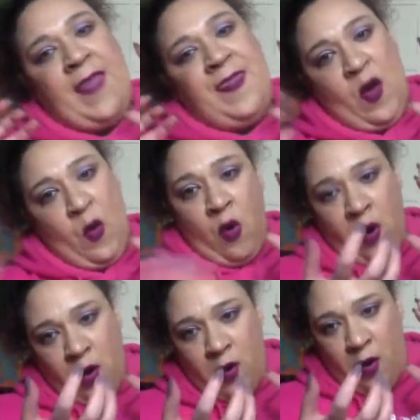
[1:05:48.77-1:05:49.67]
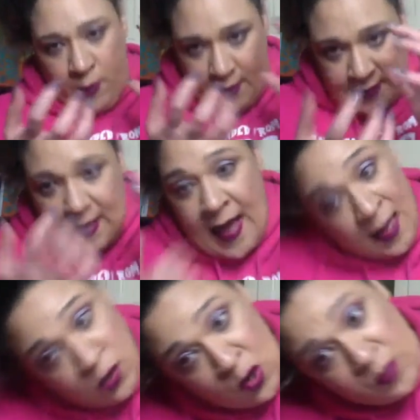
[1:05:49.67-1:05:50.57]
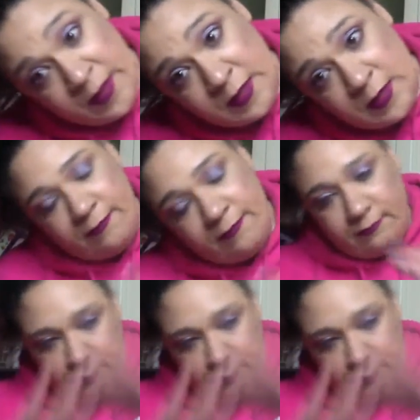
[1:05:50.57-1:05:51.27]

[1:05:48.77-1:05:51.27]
and the oracle because I know this